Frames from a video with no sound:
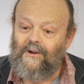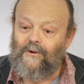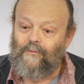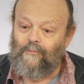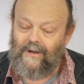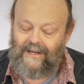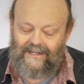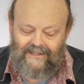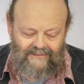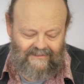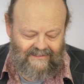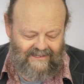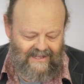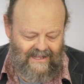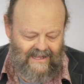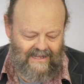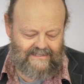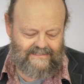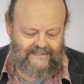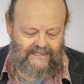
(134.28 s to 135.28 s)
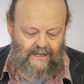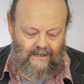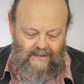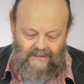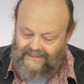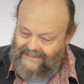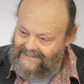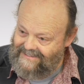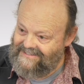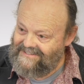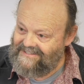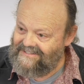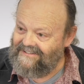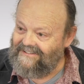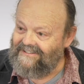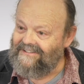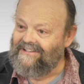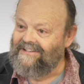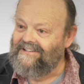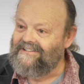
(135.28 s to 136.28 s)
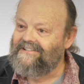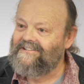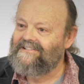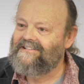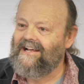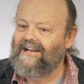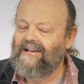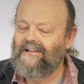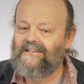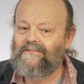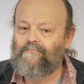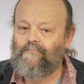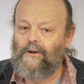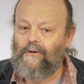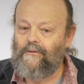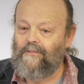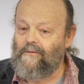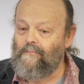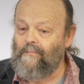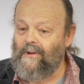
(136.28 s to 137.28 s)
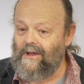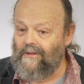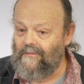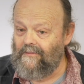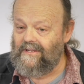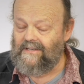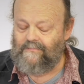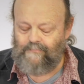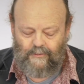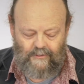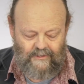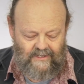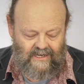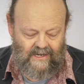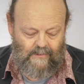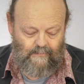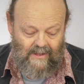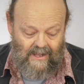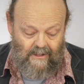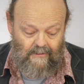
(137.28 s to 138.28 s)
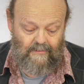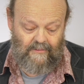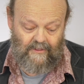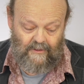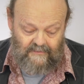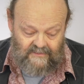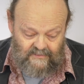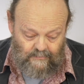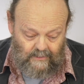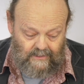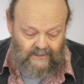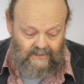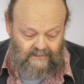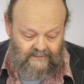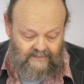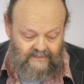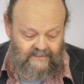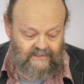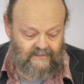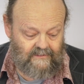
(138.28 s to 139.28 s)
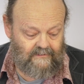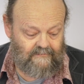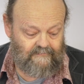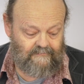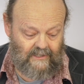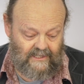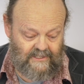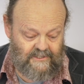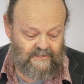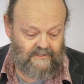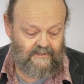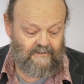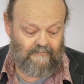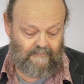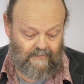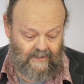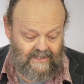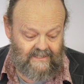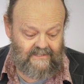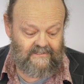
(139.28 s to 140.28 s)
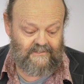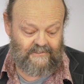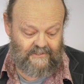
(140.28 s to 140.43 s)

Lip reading: Well, as guides to tell us both about this book and about those worlds of religion, race,